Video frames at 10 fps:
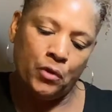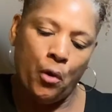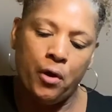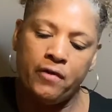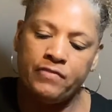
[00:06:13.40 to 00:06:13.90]

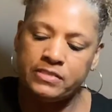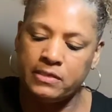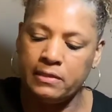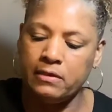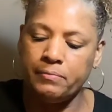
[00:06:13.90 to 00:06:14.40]
Or if it's a
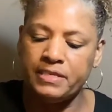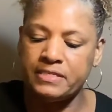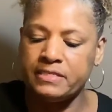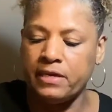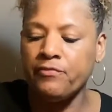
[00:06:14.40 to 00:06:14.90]
little bit
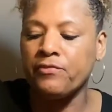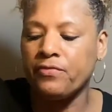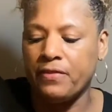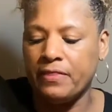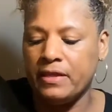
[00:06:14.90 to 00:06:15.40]
stiffer
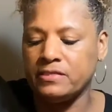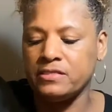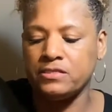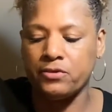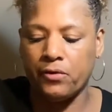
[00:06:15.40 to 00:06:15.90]
than this,
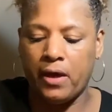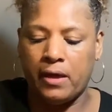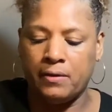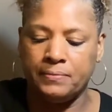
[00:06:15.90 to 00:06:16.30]
it's okay.